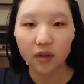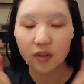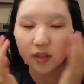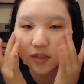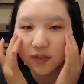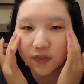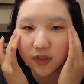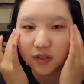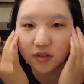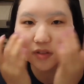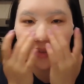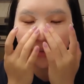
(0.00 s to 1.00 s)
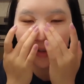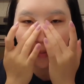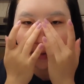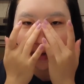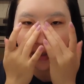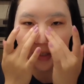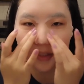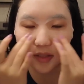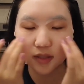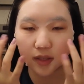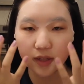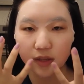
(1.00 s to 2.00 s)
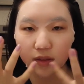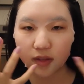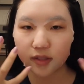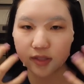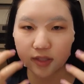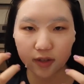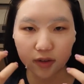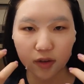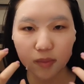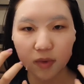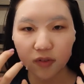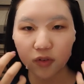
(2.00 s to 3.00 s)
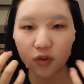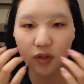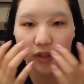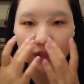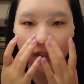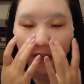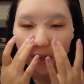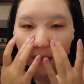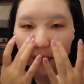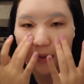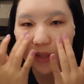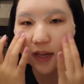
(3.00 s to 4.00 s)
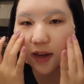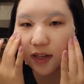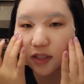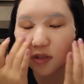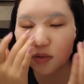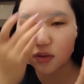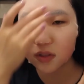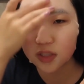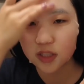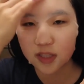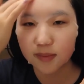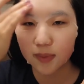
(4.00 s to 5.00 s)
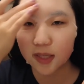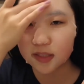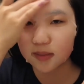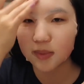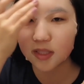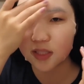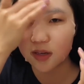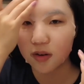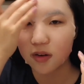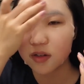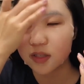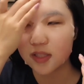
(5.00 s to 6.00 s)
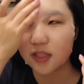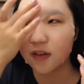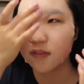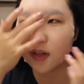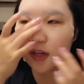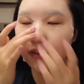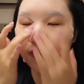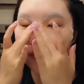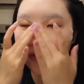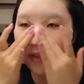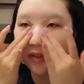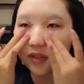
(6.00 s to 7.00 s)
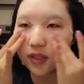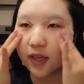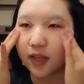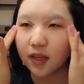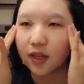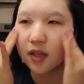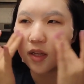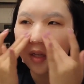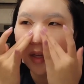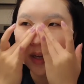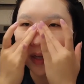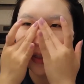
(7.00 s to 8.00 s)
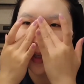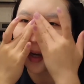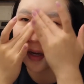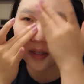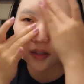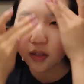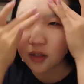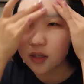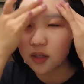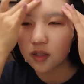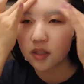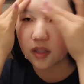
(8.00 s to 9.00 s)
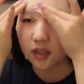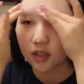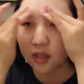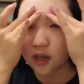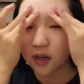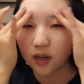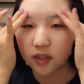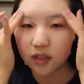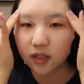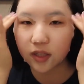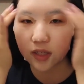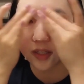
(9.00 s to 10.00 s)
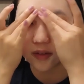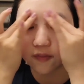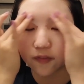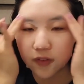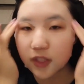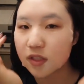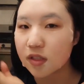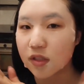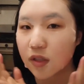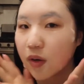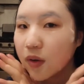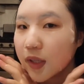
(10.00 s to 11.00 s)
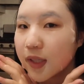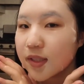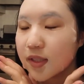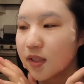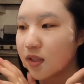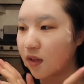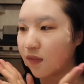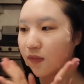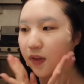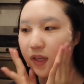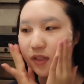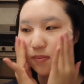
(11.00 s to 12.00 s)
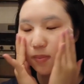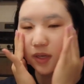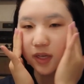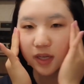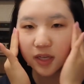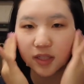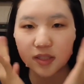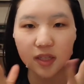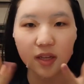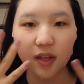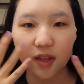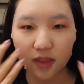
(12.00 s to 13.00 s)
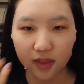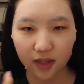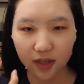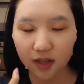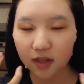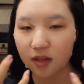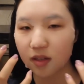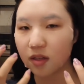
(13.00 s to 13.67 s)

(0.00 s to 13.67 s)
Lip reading: this feels super nice, like the serum of course, but the actual sheet mask material itself kind of feels like a nylon, cotton. It fits so nicely to the face, but it is thick.